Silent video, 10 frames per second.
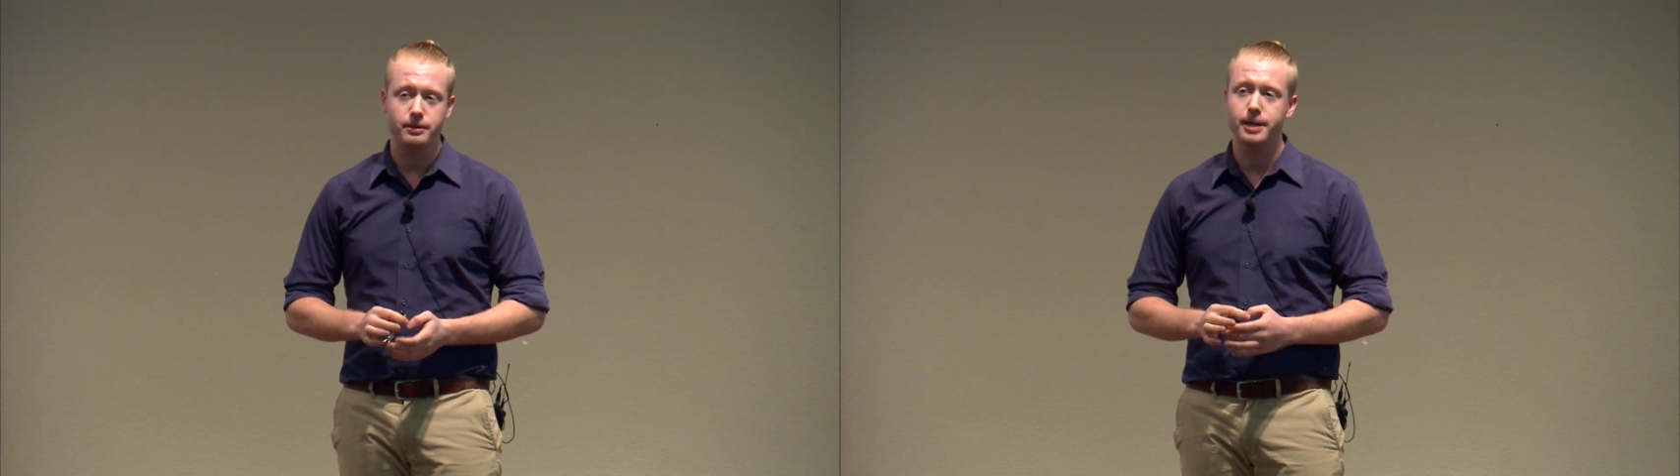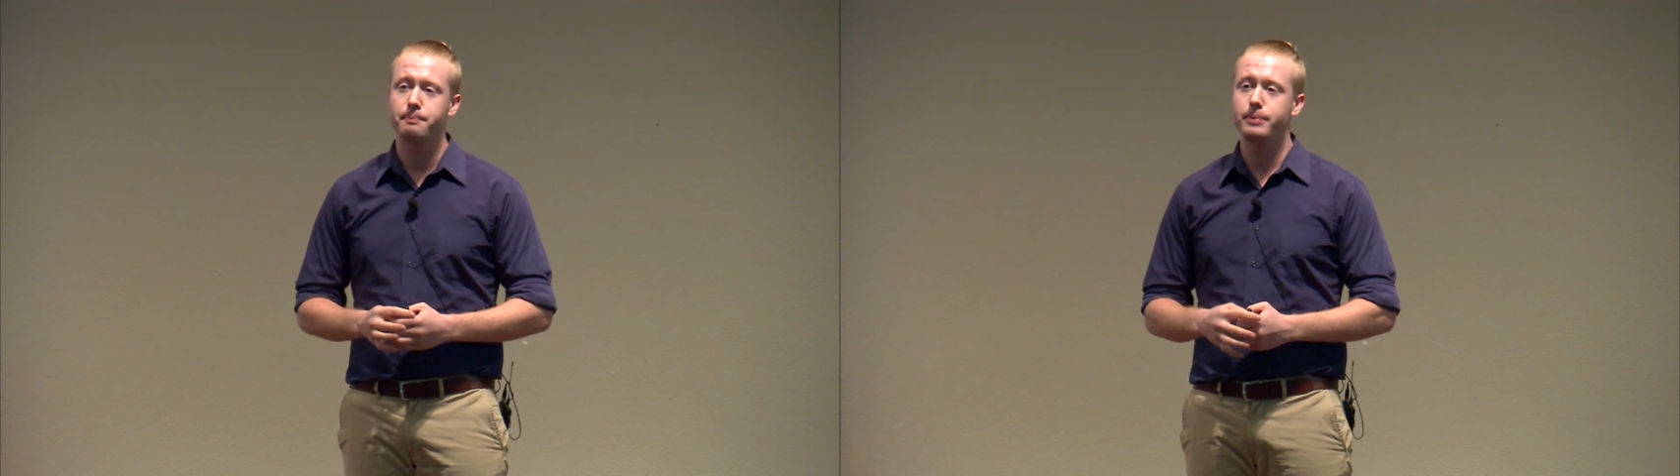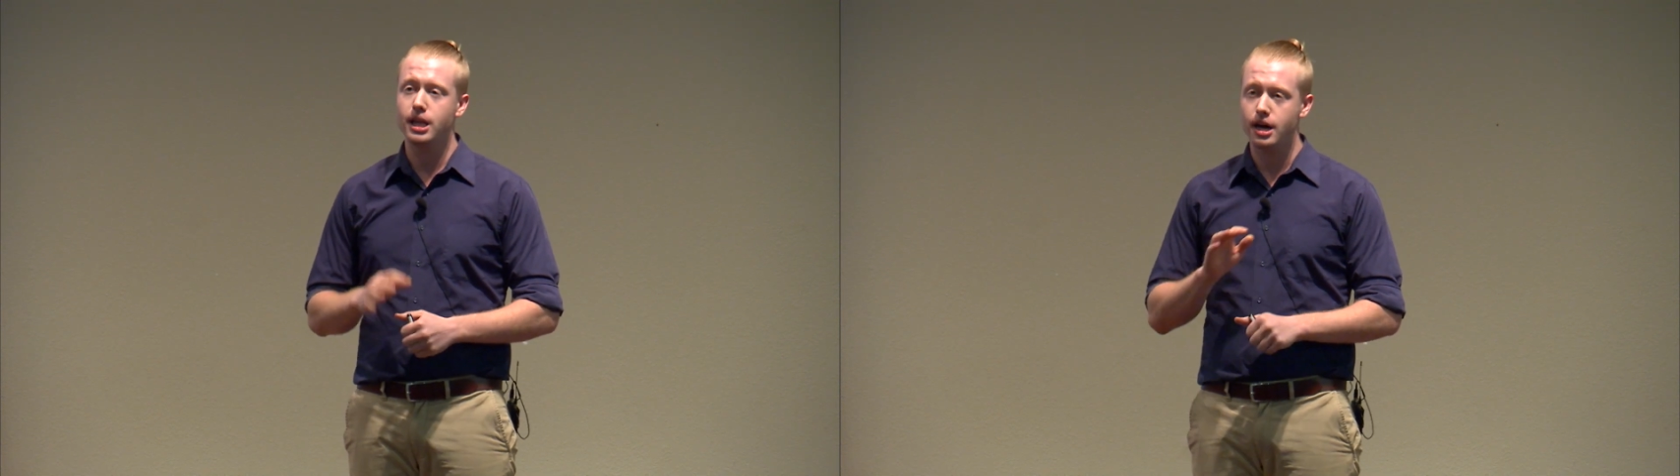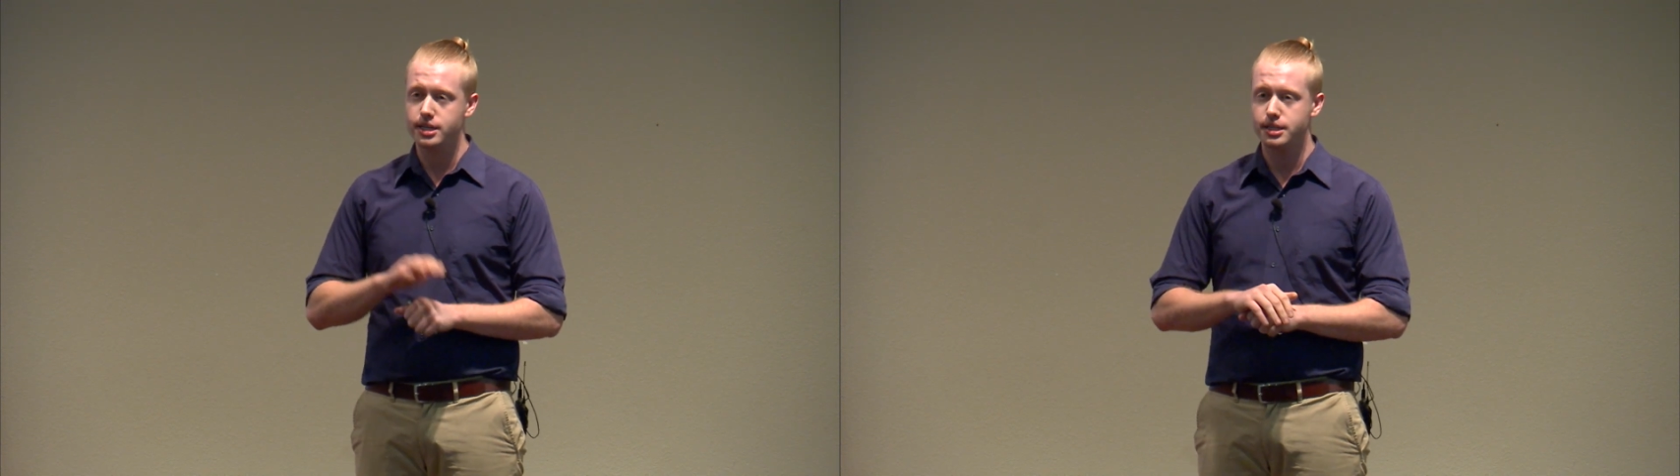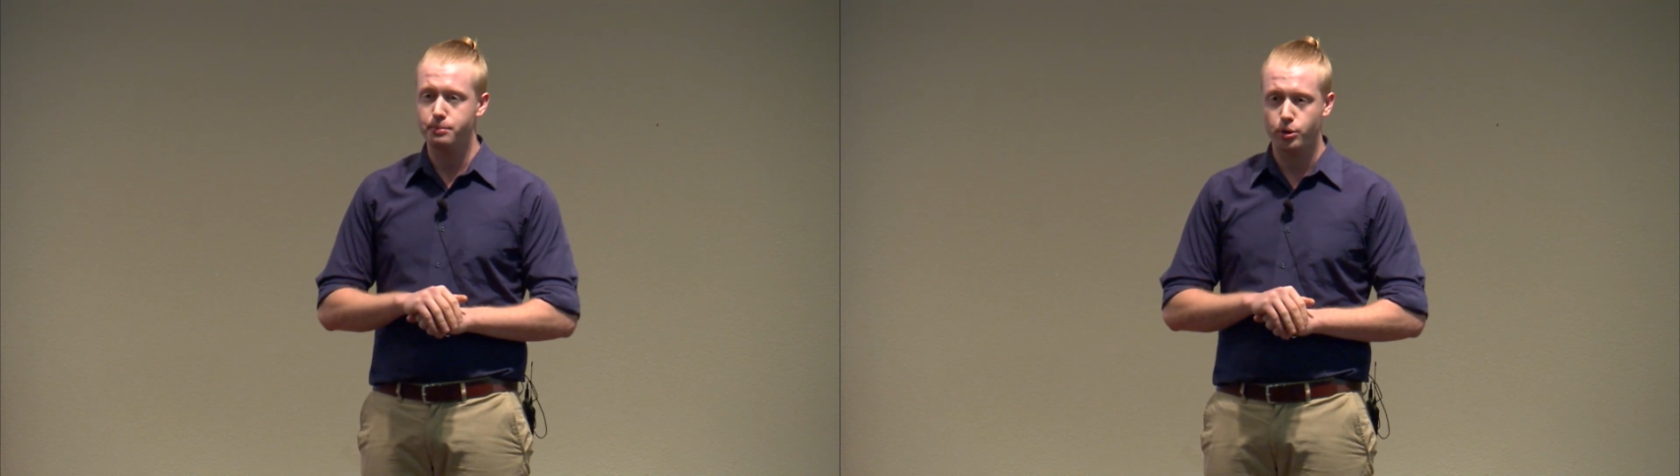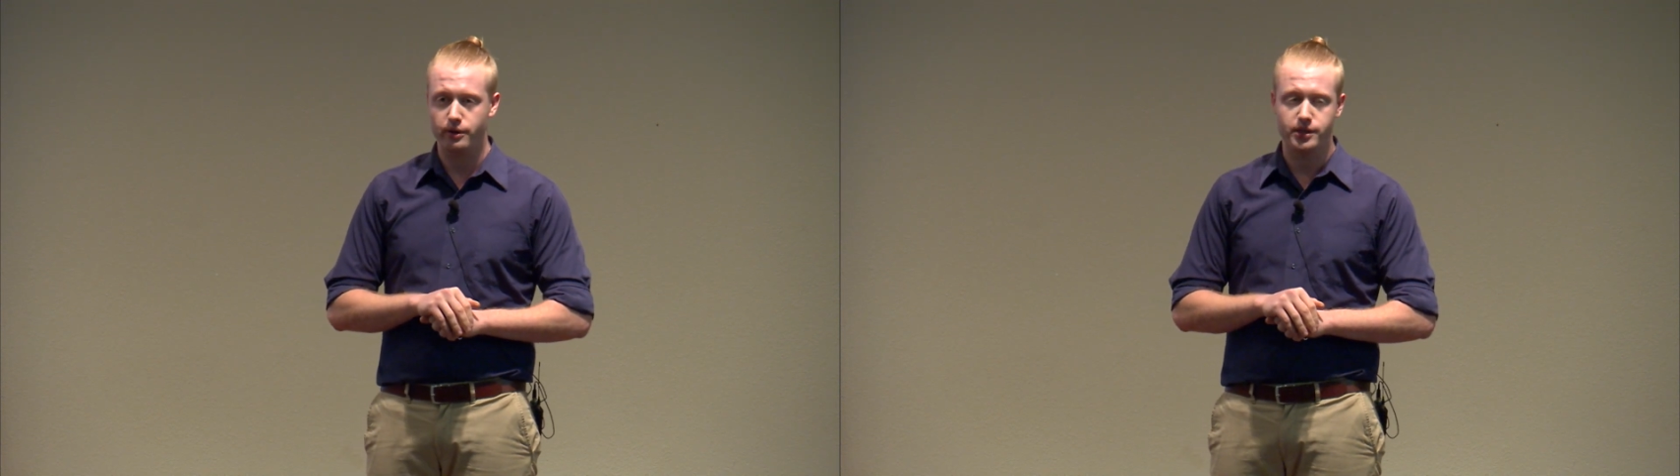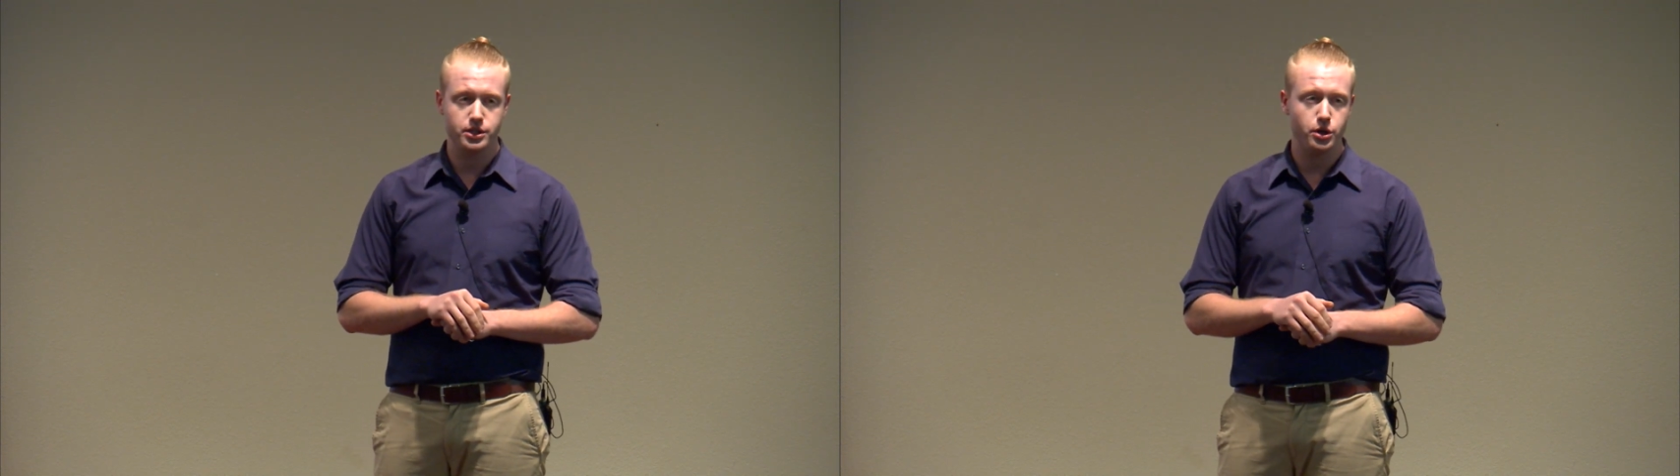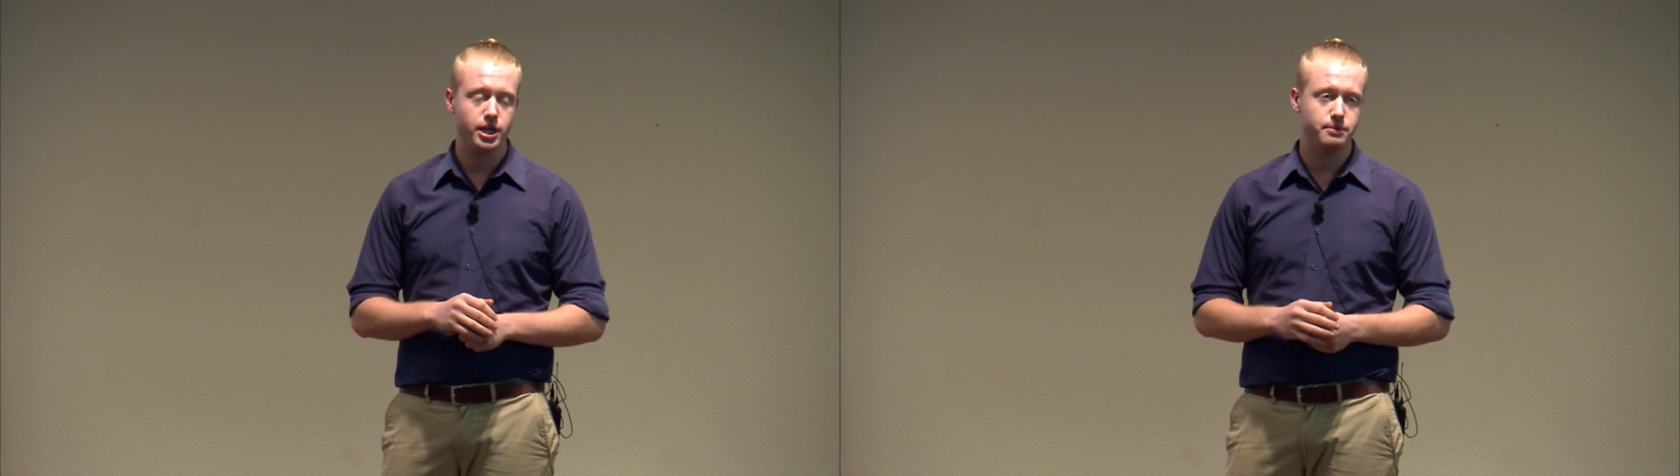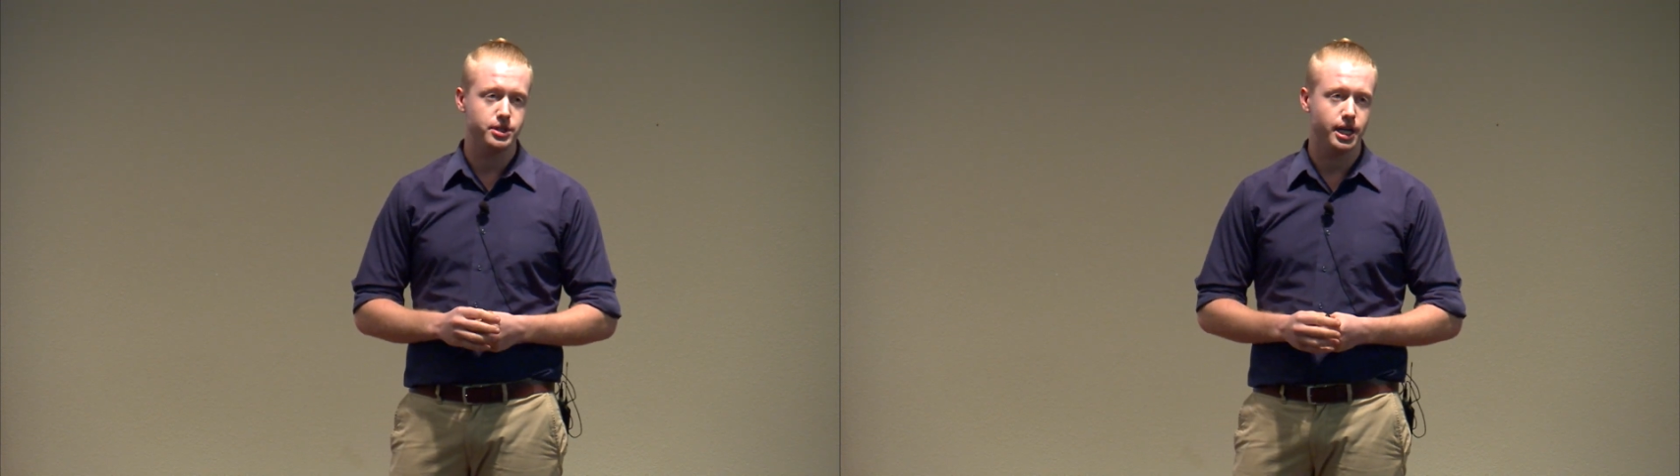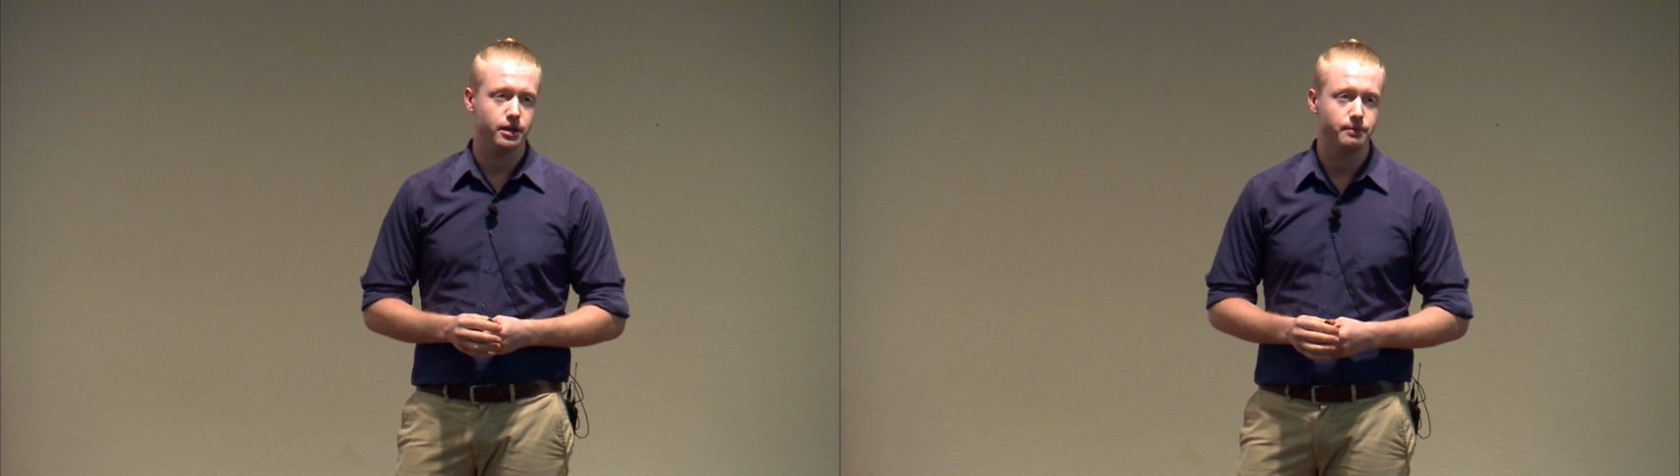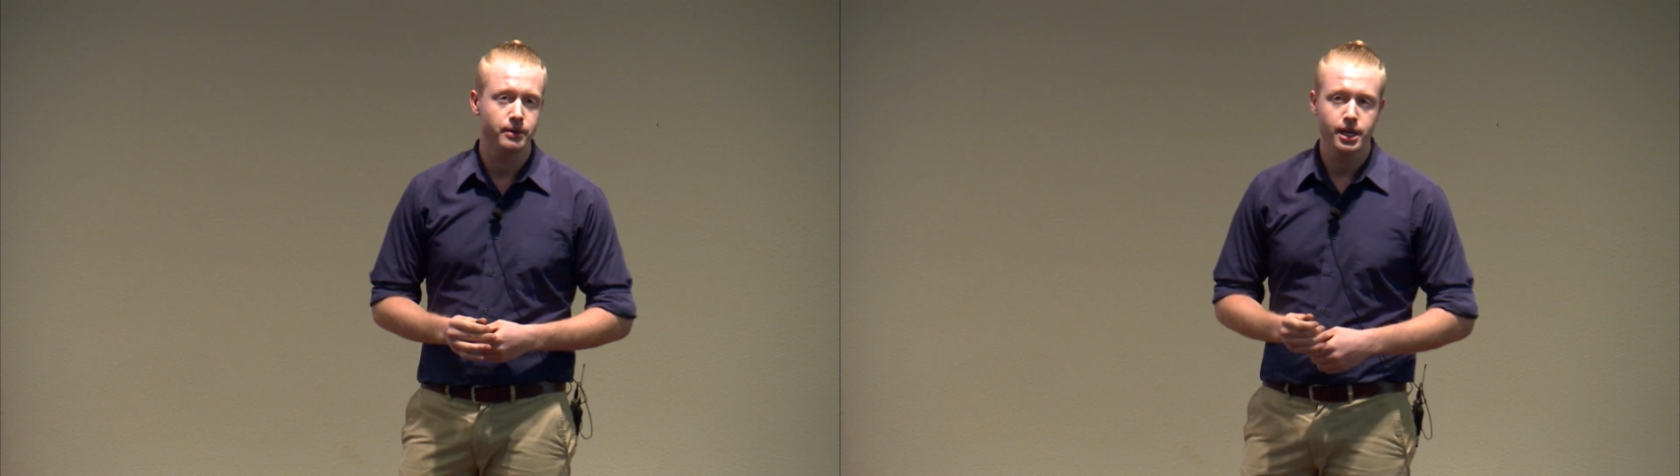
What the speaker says: It blocks the pore of the sodium channel.